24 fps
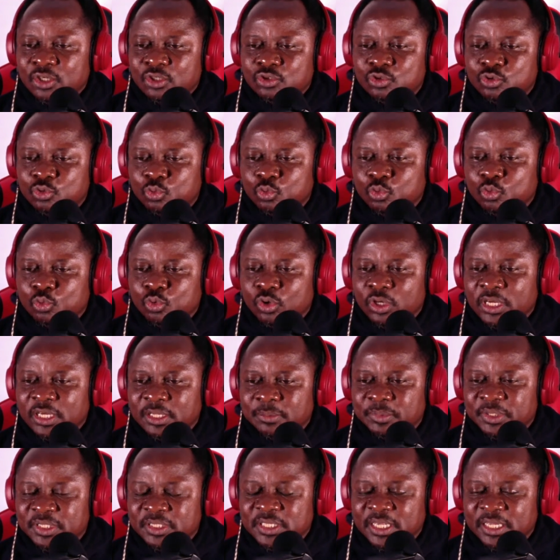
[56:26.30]
to
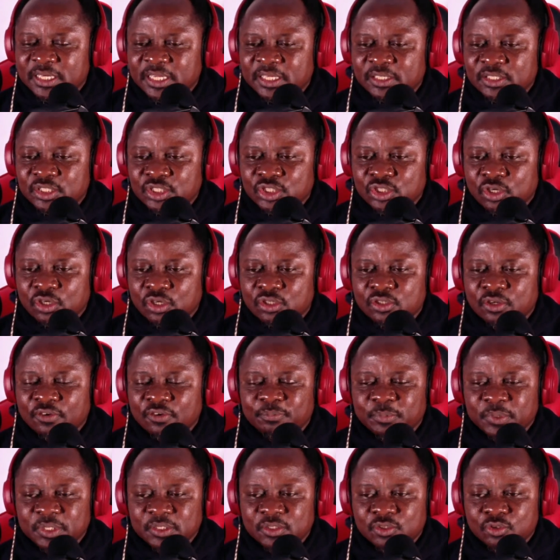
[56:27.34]
limited editions of
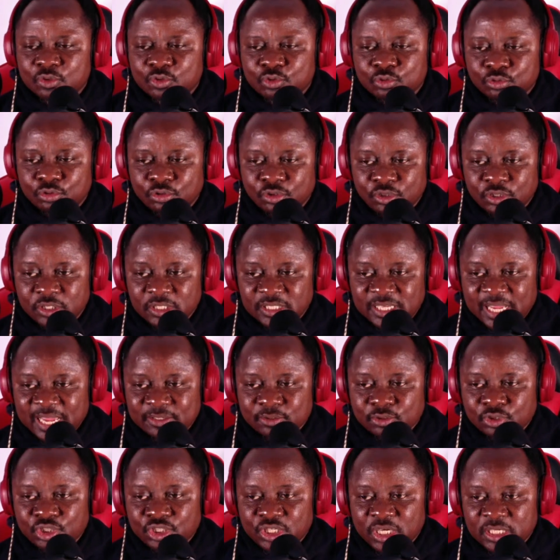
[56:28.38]
me. So you decide
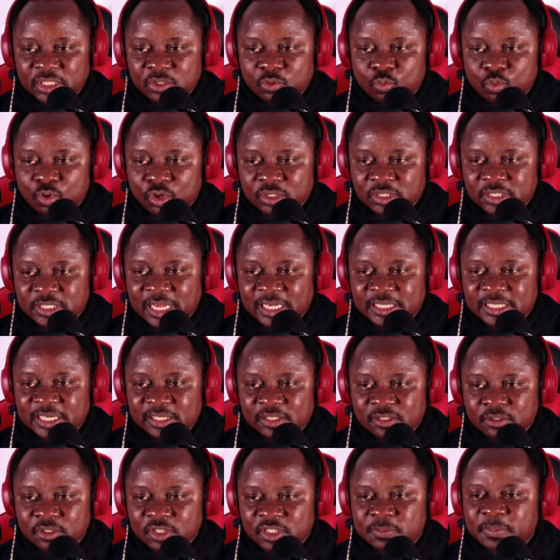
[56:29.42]
to share the ones that there
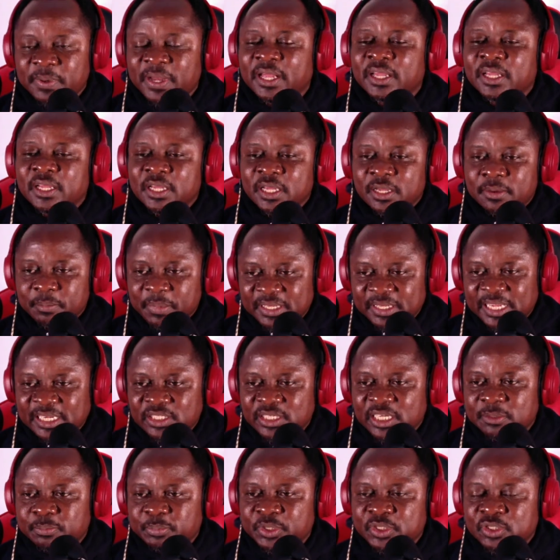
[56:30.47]
is no smile. Better
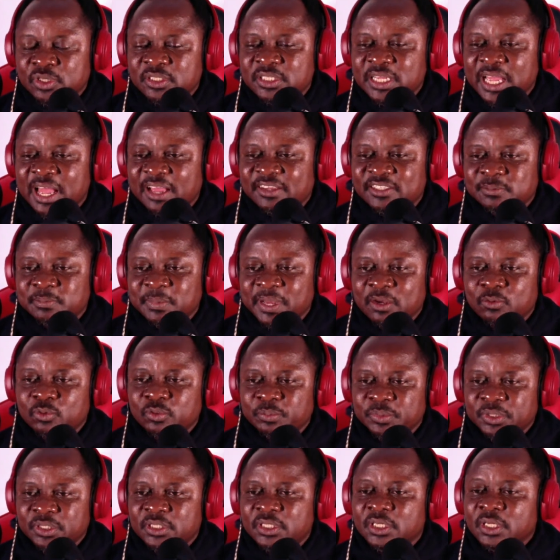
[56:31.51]
share the pictures that have smile with
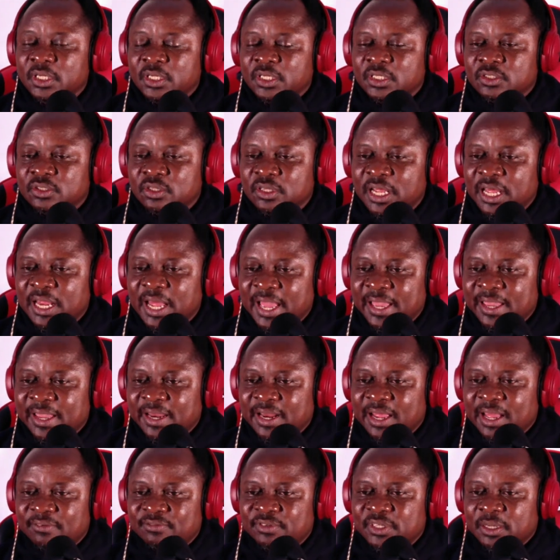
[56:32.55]
me so that I can
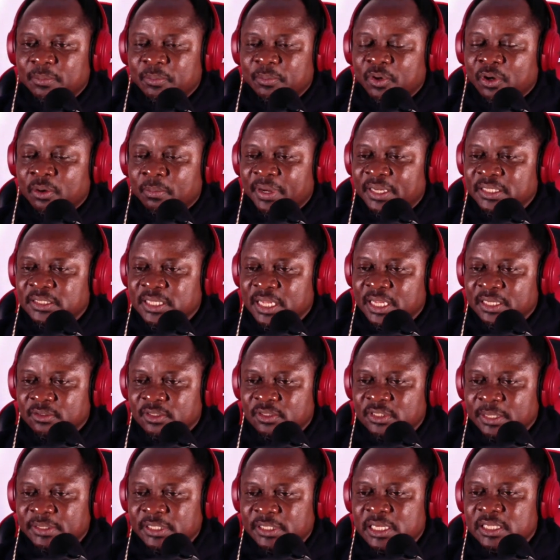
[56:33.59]
have them on my
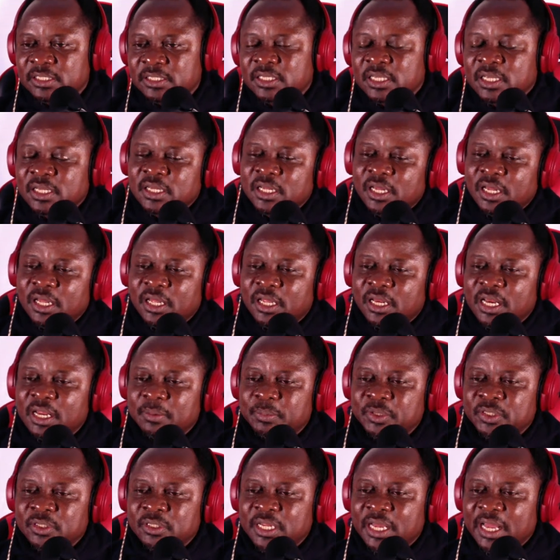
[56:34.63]
status at least. Let
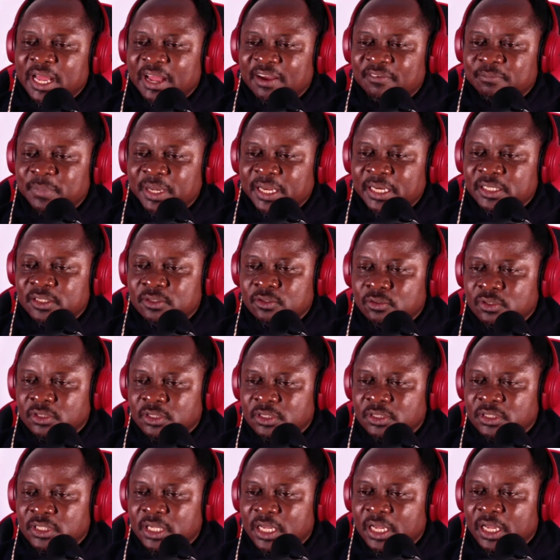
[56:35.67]
me know that I have my little
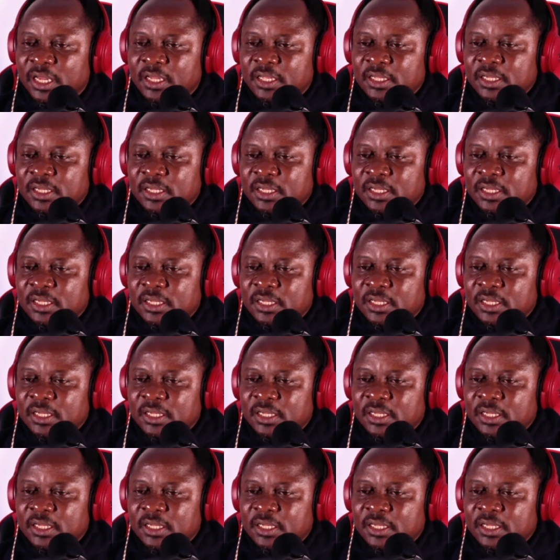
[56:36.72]
sister